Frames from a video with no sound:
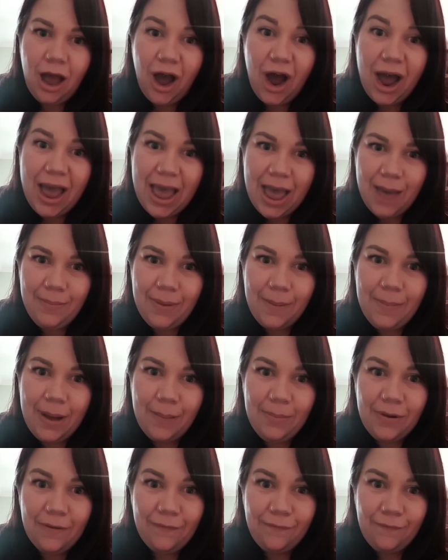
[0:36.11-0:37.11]
I am a
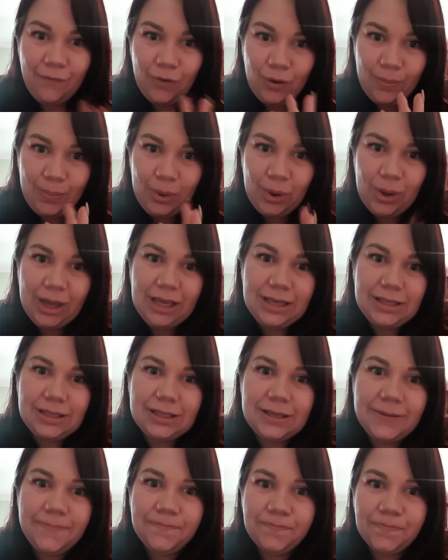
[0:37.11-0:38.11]
mum of four
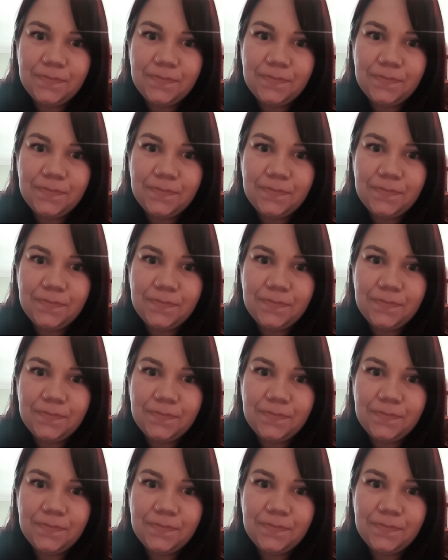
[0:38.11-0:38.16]
boys.